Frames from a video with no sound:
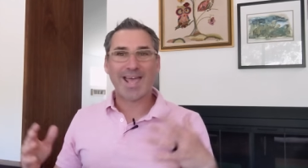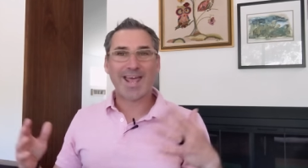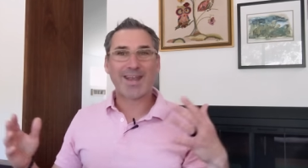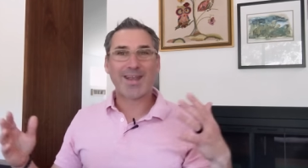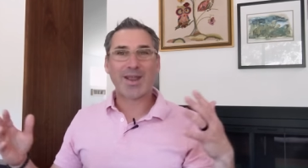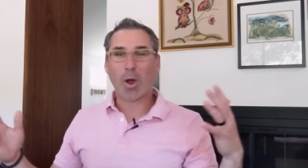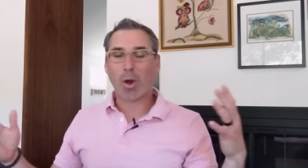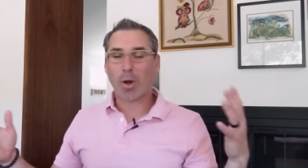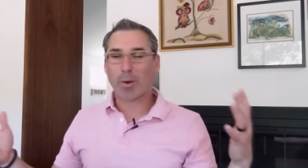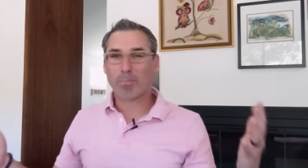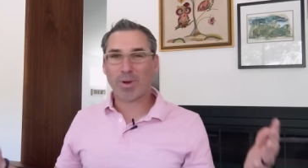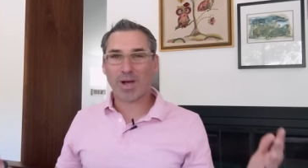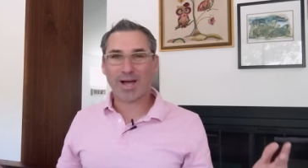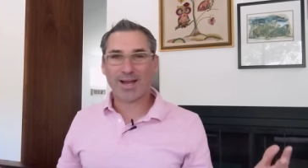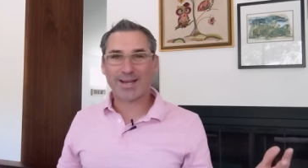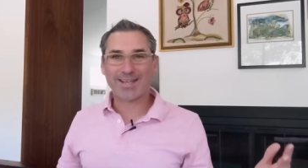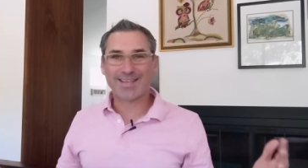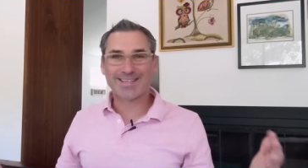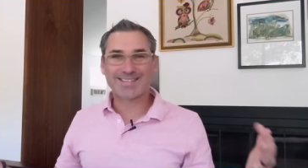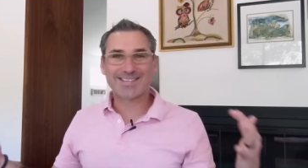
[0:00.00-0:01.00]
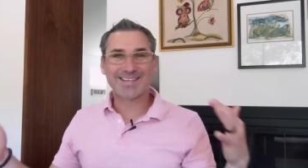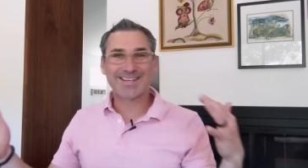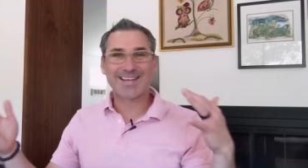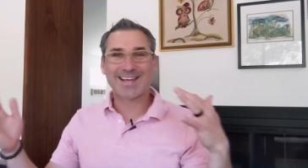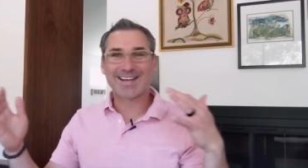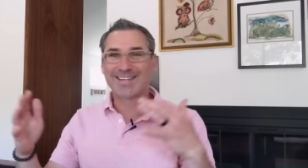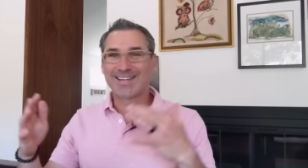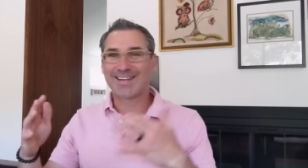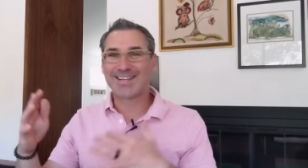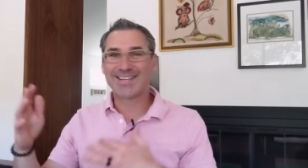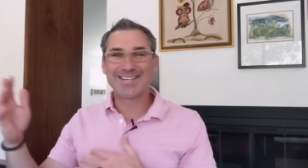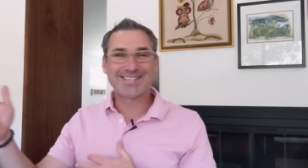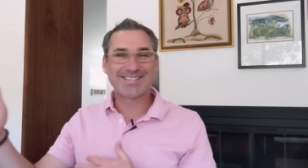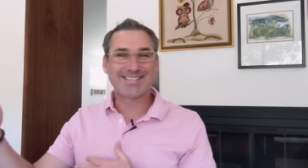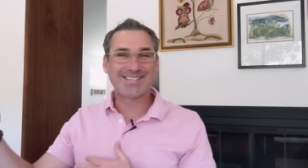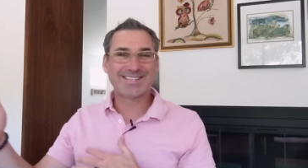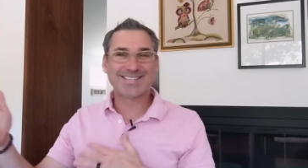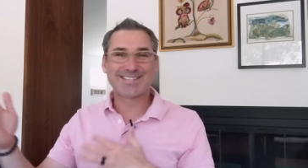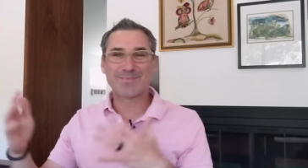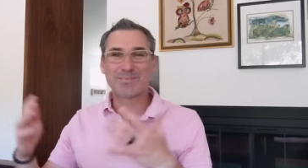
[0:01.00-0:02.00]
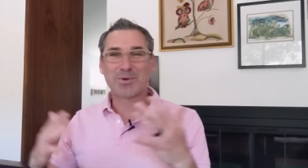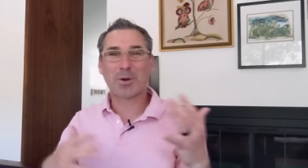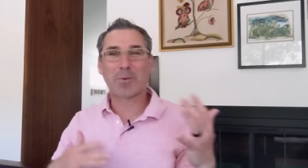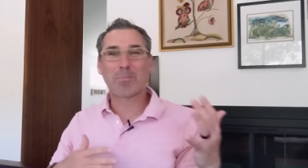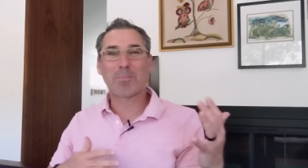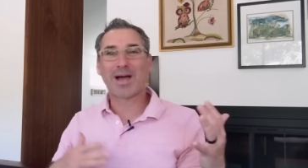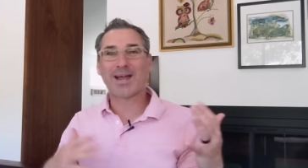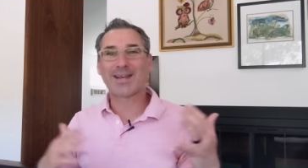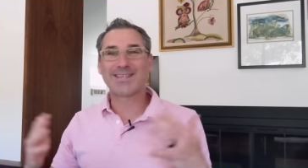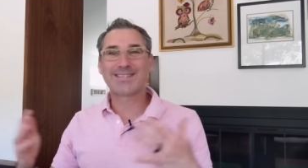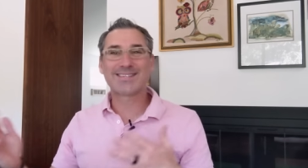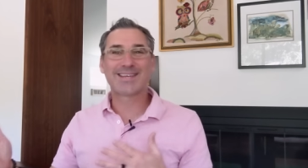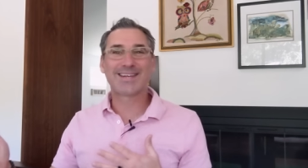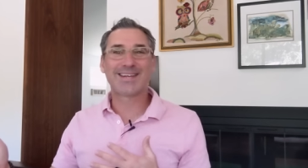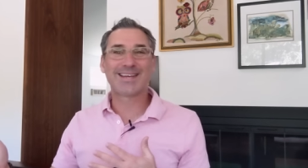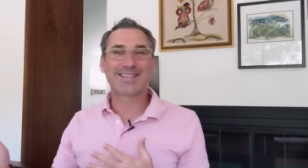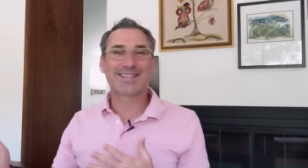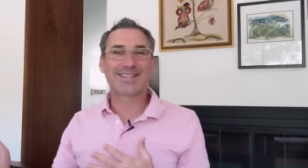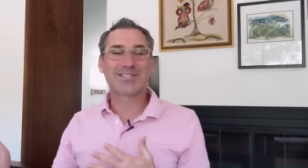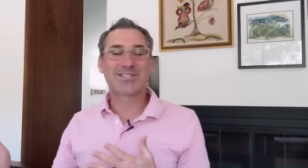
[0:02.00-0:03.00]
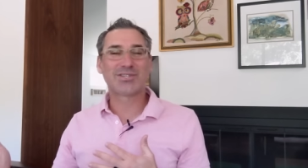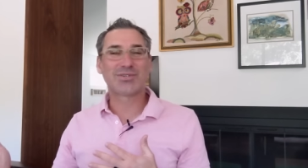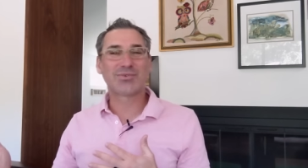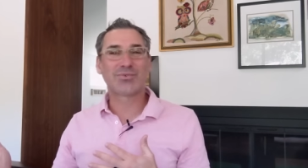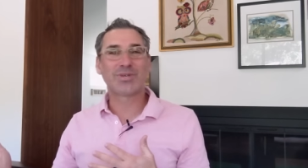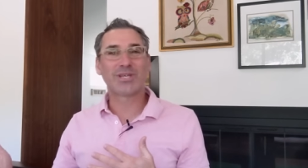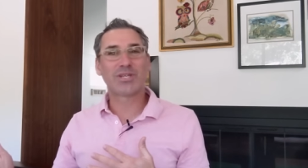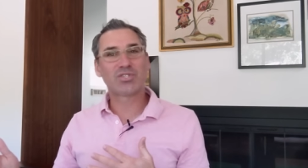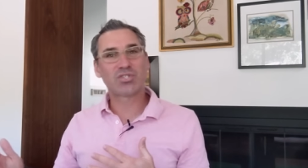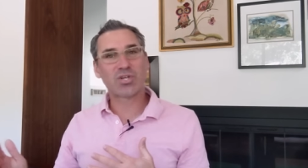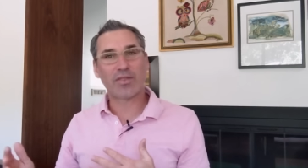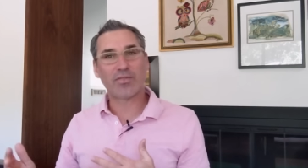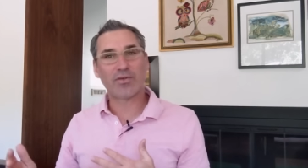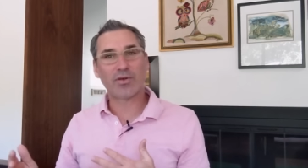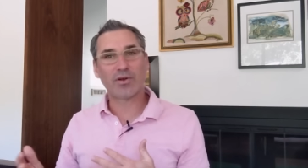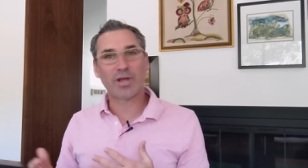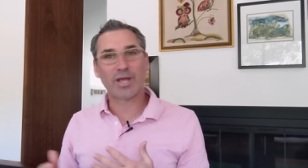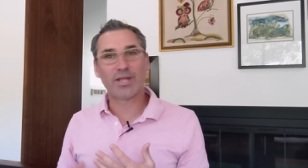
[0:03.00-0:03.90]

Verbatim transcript: and our body is connected, each system in our body is connected to each other.